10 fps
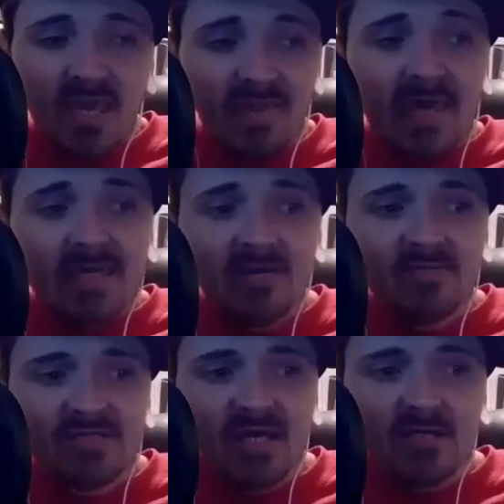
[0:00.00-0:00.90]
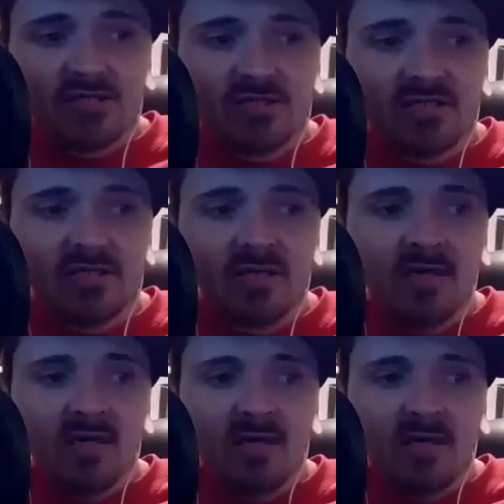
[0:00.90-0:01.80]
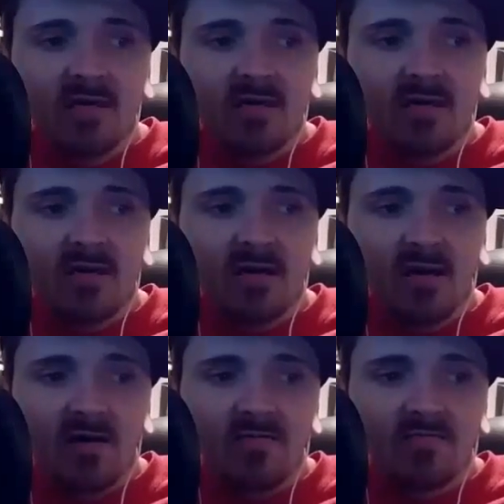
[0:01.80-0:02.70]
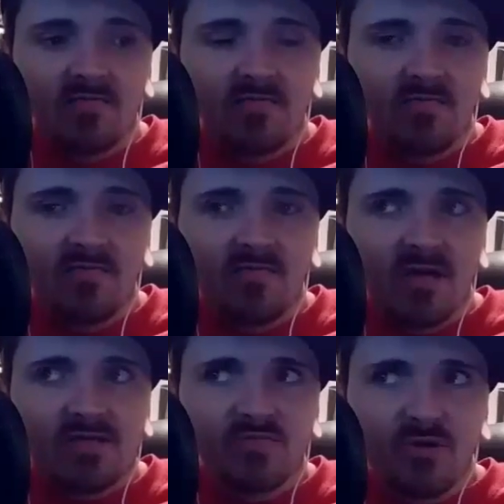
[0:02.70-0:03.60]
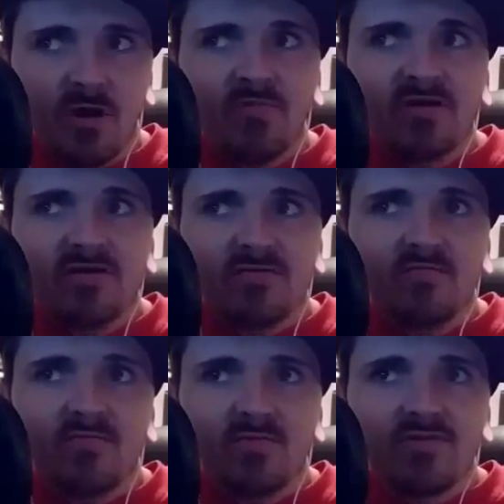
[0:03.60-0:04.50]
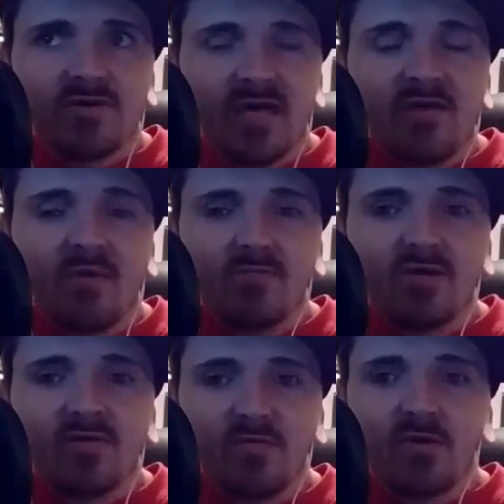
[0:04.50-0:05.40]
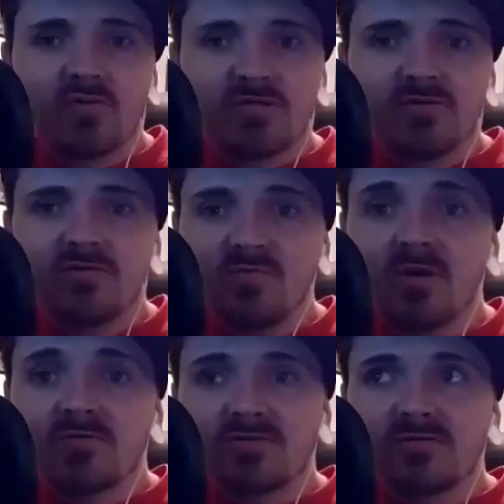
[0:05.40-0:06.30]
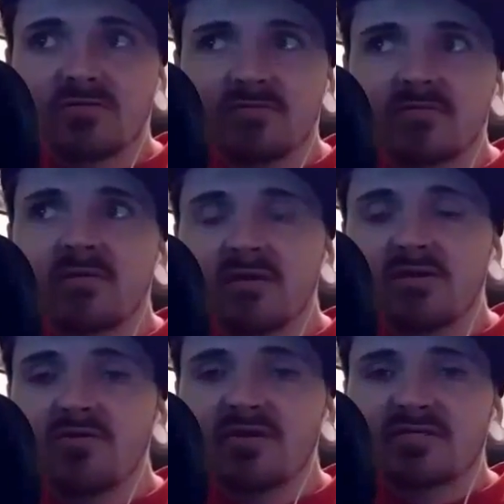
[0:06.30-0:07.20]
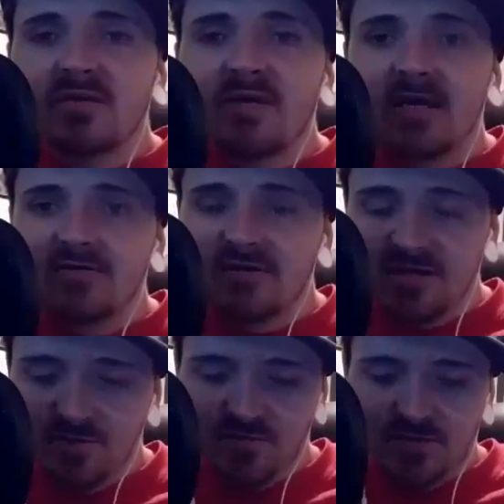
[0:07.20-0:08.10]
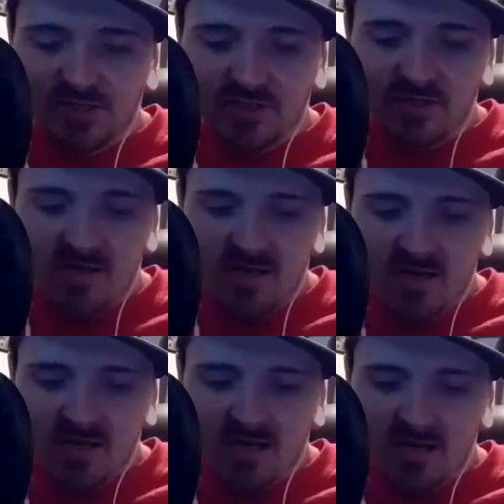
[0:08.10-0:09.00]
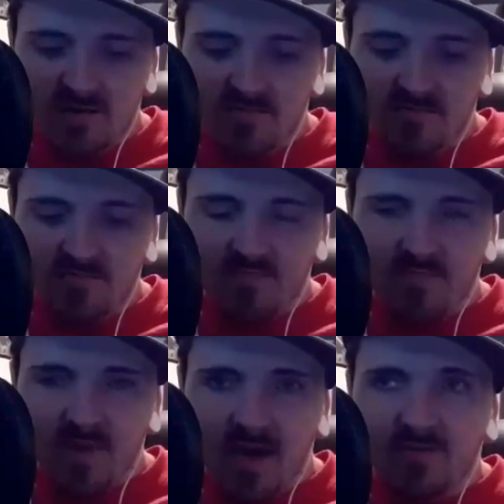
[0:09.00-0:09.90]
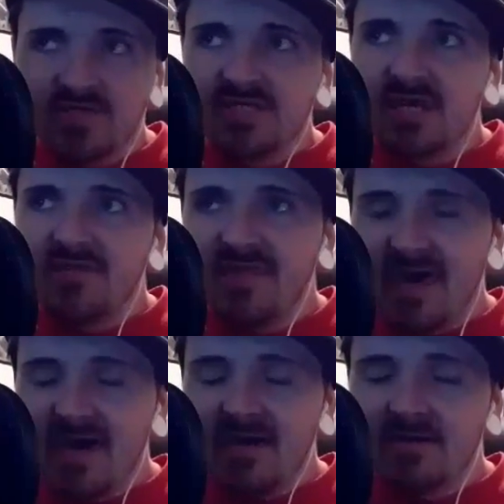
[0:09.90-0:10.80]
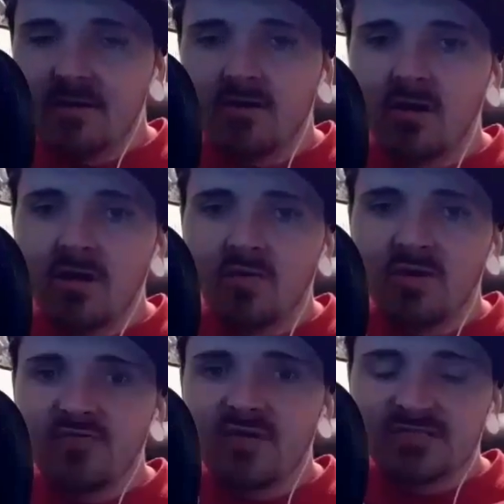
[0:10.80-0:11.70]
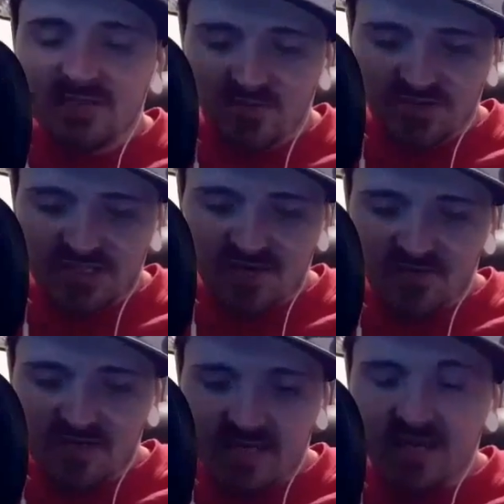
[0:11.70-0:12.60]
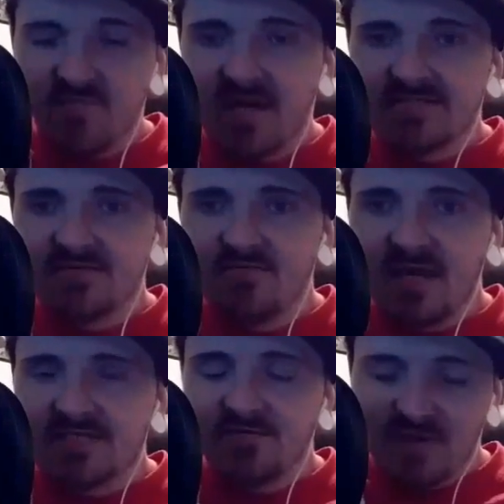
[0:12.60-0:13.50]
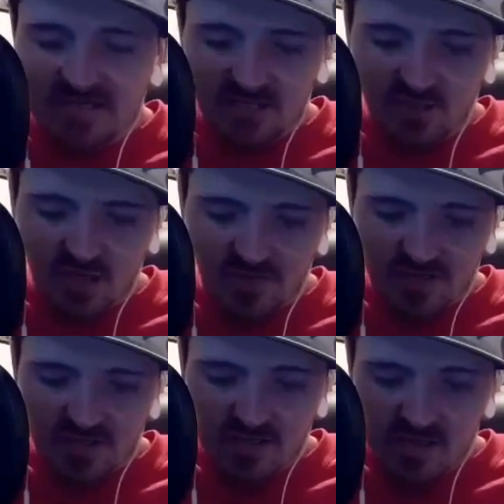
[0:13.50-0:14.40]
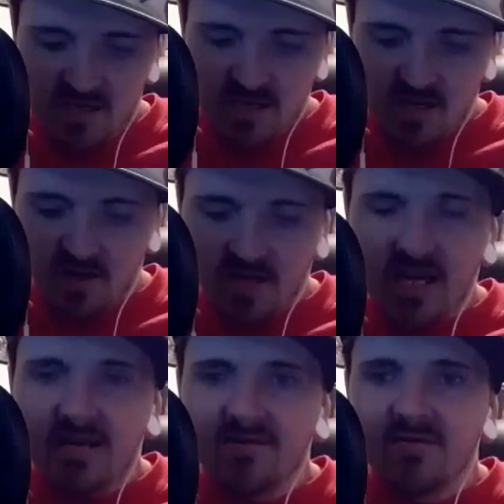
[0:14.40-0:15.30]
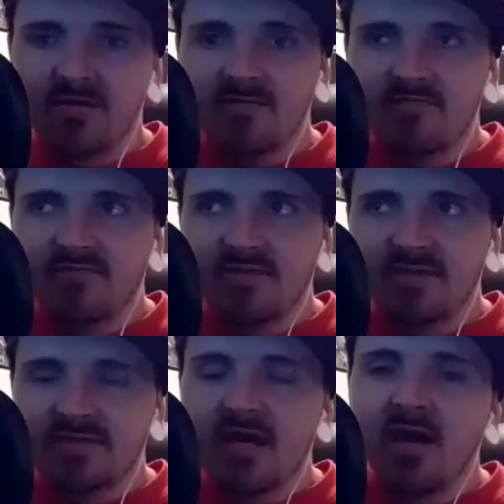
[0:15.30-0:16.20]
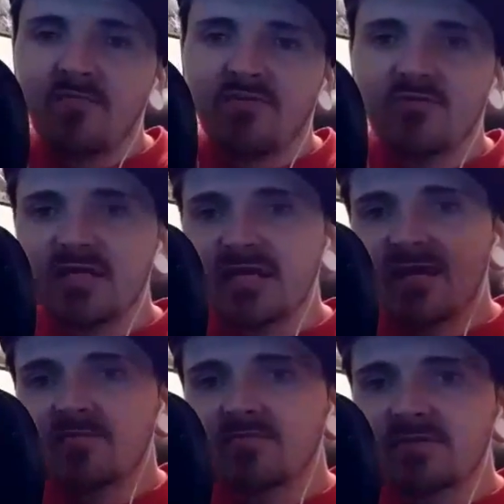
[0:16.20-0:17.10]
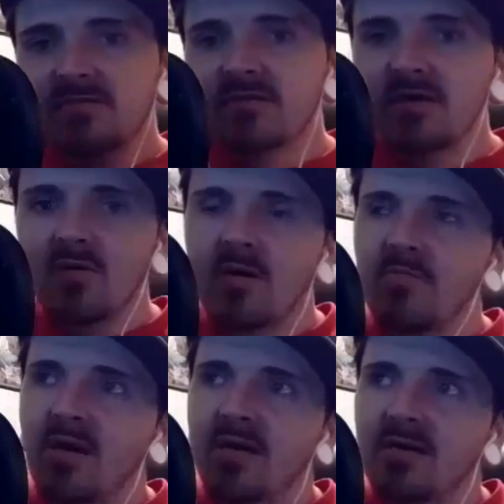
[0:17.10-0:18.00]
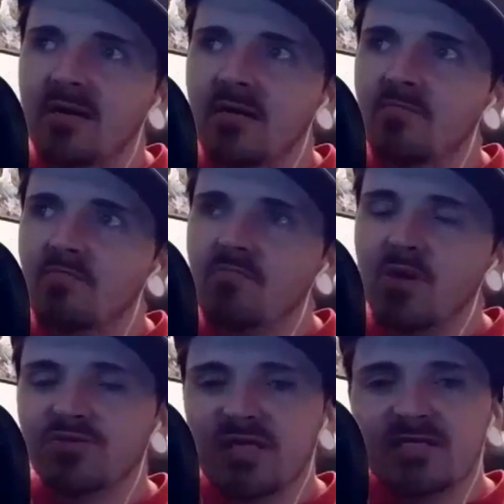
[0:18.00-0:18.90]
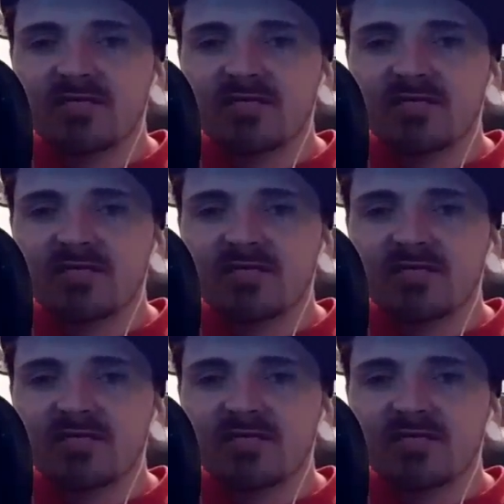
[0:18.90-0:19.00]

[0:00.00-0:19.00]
and that game is actually um, it's probably the game I'm looking forward to the most. That's coming out in the near future. Um, I would say that, along with Resident Evil 7 and Mass Effect Andromeda, are kind of the top 3 games on my most